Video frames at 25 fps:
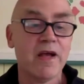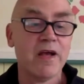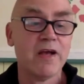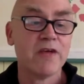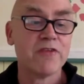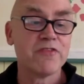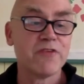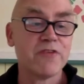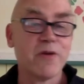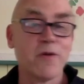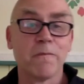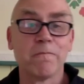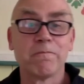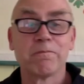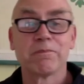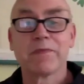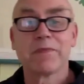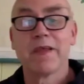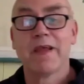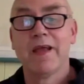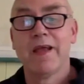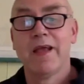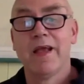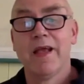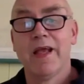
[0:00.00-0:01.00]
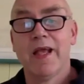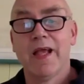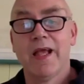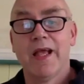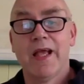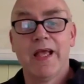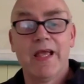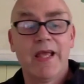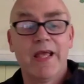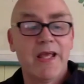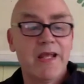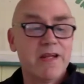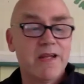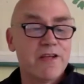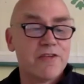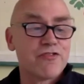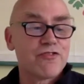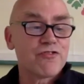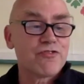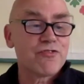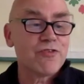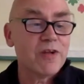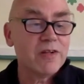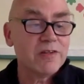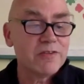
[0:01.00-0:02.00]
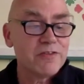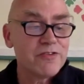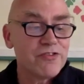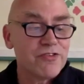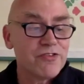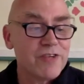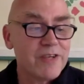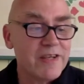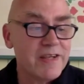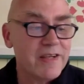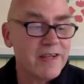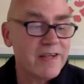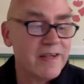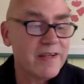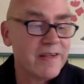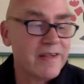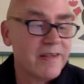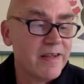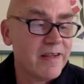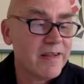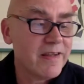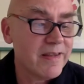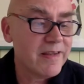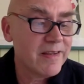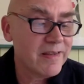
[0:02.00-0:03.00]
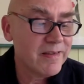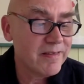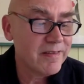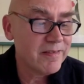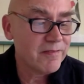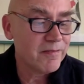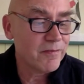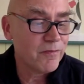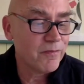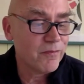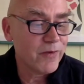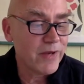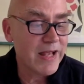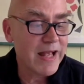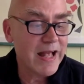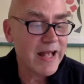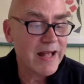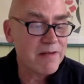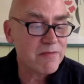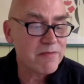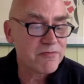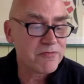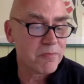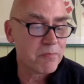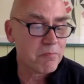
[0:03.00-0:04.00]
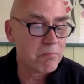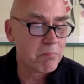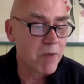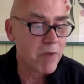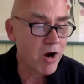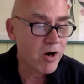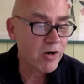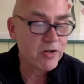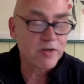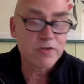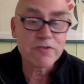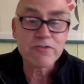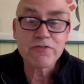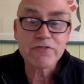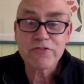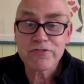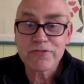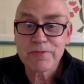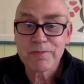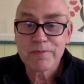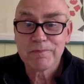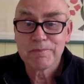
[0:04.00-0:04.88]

So in astrology, we have Mars,